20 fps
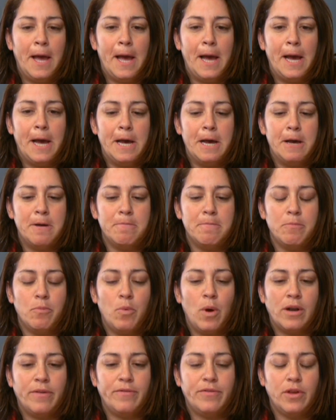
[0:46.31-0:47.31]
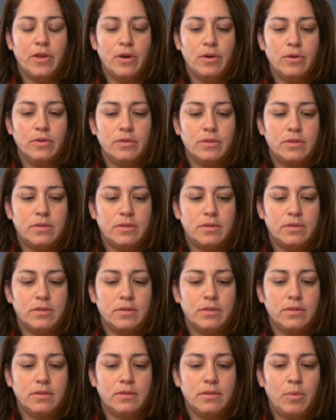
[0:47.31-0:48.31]
um, one of
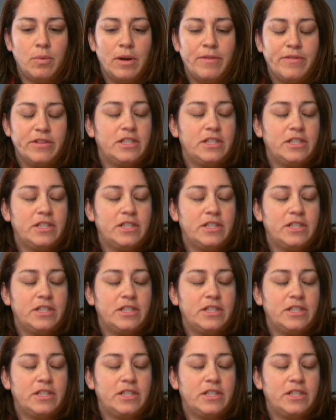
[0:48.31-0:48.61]
those, one of